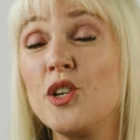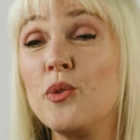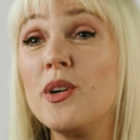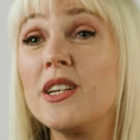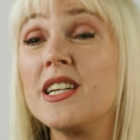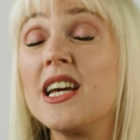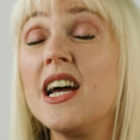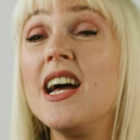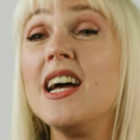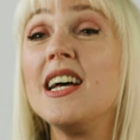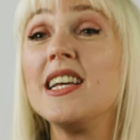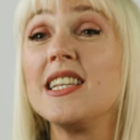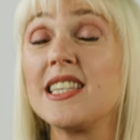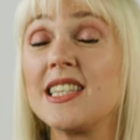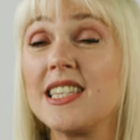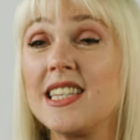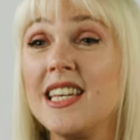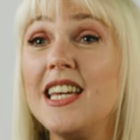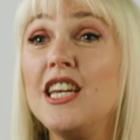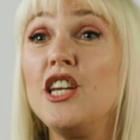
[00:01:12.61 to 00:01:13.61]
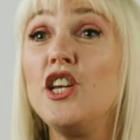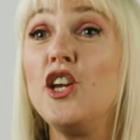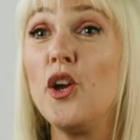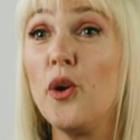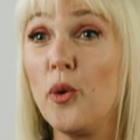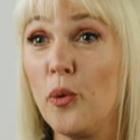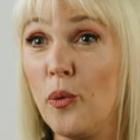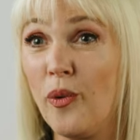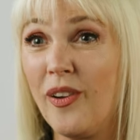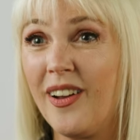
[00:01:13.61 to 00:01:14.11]
You would see
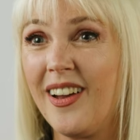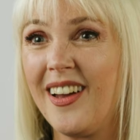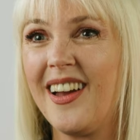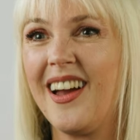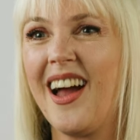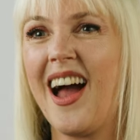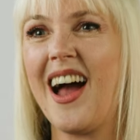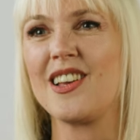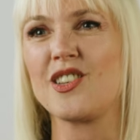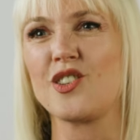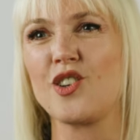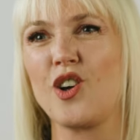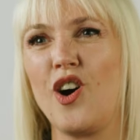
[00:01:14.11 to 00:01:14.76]
you as